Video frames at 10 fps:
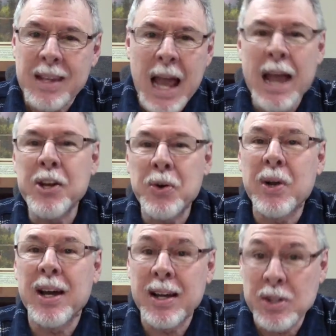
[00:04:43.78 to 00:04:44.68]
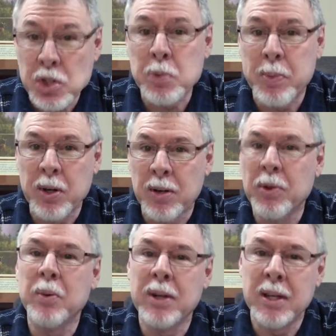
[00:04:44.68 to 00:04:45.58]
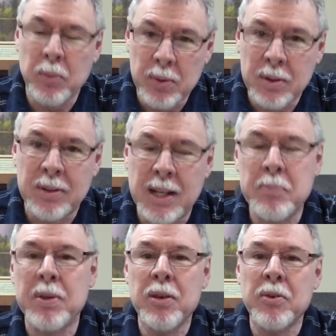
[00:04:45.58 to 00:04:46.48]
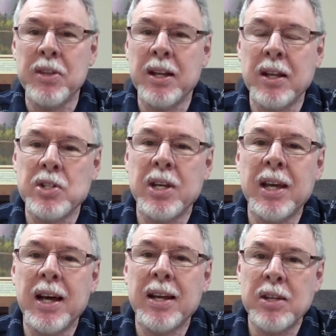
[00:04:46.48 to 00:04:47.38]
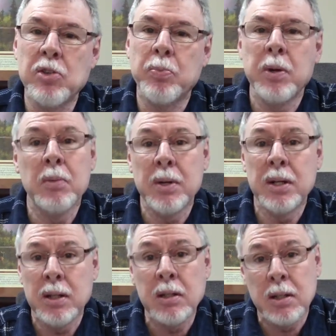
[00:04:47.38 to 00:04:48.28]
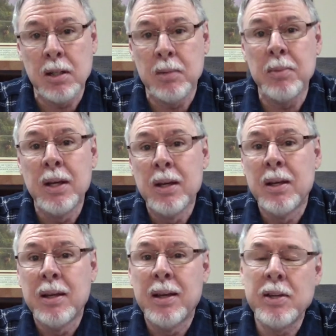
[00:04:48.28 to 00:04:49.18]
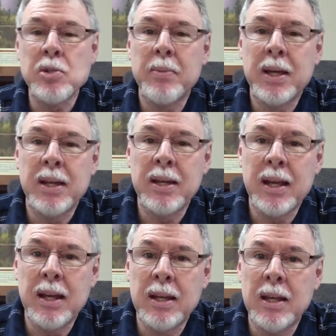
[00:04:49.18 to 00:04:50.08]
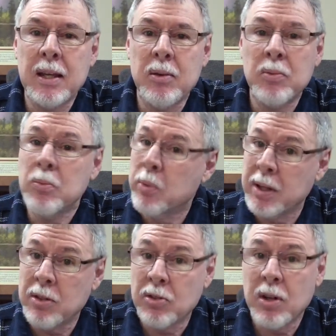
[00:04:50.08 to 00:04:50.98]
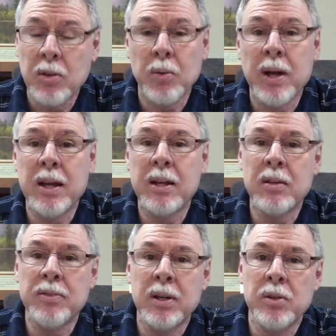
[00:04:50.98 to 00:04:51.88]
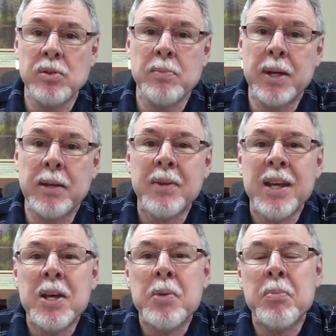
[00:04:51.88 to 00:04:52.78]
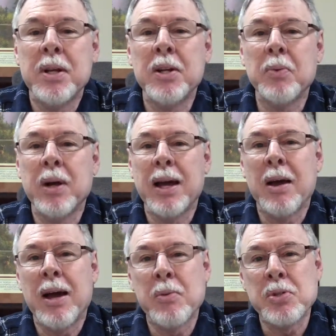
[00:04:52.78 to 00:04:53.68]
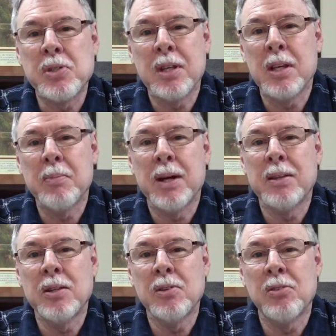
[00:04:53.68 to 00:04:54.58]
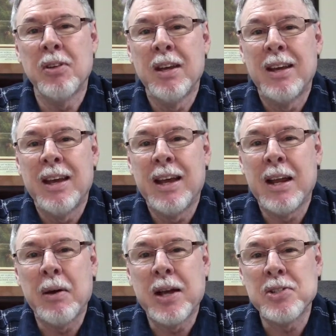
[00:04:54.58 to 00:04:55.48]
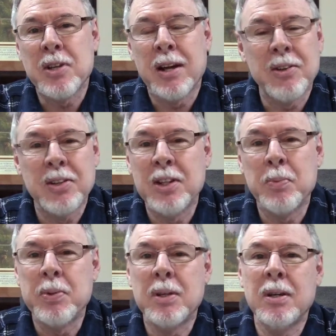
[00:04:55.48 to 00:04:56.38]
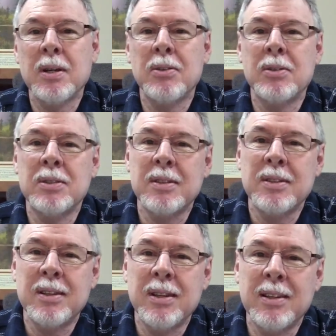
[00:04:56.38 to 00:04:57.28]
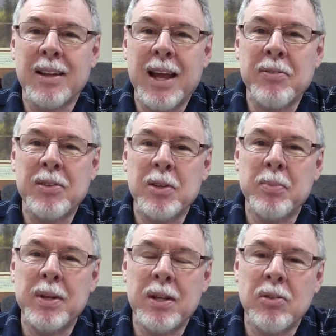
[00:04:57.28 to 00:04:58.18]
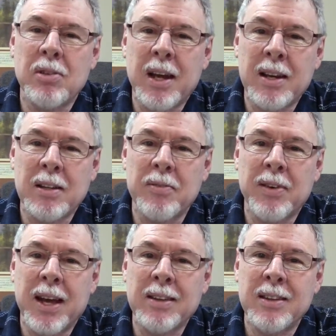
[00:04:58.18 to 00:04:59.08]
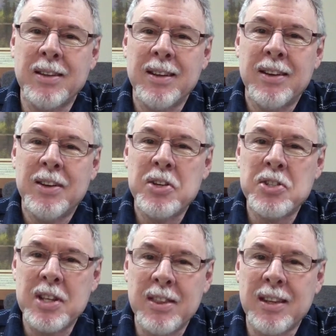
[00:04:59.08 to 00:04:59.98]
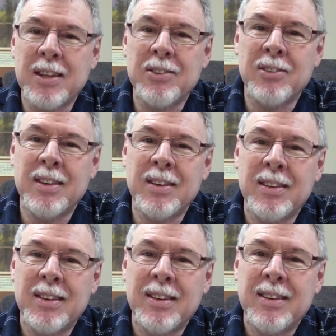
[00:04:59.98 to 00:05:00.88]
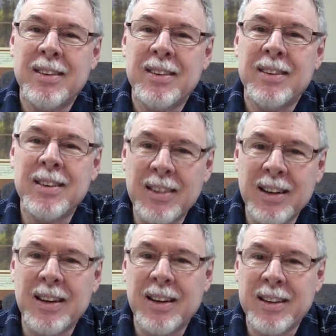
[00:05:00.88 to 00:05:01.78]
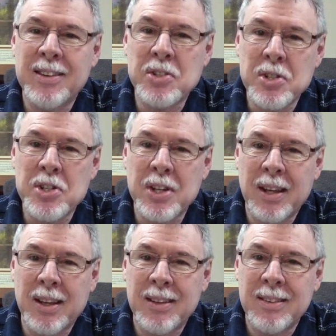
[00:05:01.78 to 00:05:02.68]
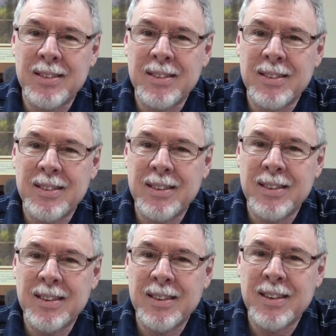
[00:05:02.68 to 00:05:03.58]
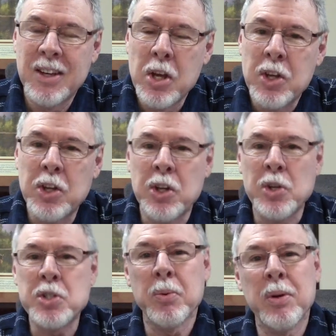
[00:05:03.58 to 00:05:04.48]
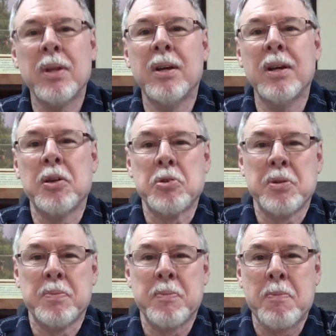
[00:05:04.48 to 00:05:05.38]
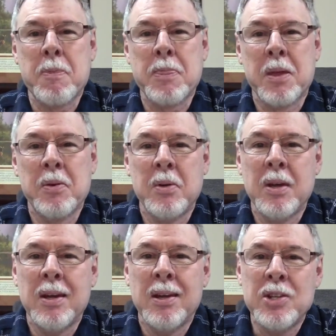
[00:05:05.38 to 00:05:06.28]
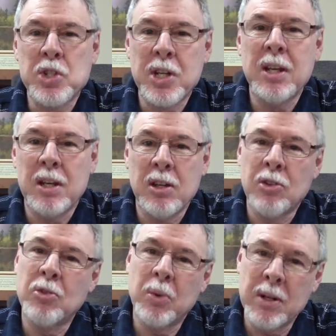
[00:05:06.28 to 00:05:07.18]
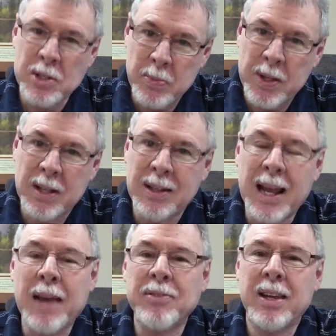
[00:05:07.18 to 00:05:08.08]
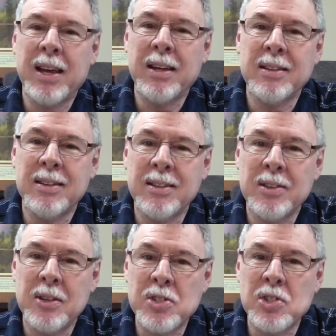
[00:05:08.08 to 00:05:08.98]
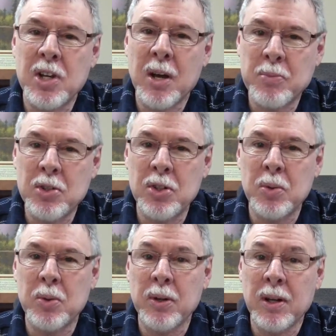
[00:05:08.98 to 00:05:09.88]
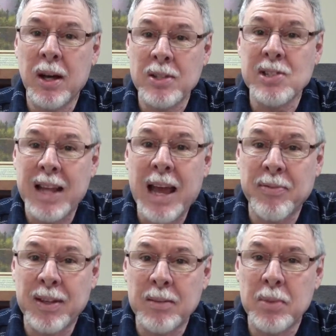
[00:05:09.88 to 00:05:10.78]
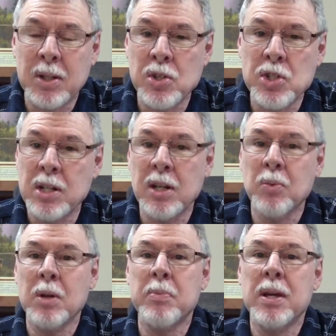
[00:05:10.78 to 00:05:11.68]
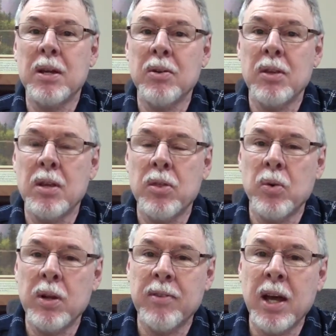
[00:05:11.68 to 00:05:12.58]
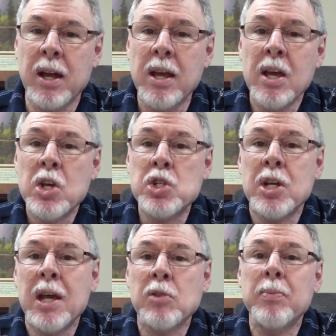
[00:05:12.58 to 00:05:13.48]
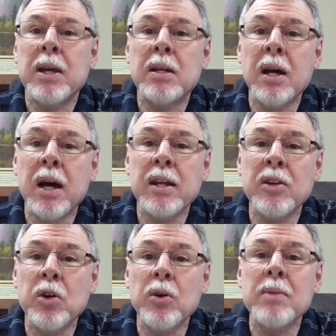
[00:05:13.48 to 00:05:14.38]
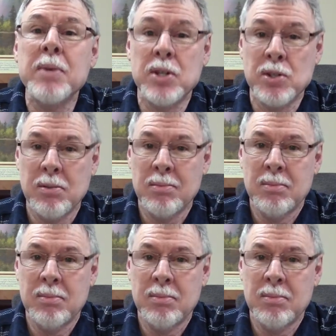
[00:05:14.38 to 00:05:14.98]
I know God is spirit. If you want to get real deep in your theology, God is spirit. But He did come as a man, and He went and sit on the right hand of the Father as a man. But anyway, I, I was thinking about this and I, I, st- I couldn't help but to giggle and, and laugh a little bit inside at the fact that she thinks that God is a she. You know, really does. She is what is being laughed at in, the, in Psalm 2, where God's laughing because she doesn't want to be under the authority of God. She has made God in her image.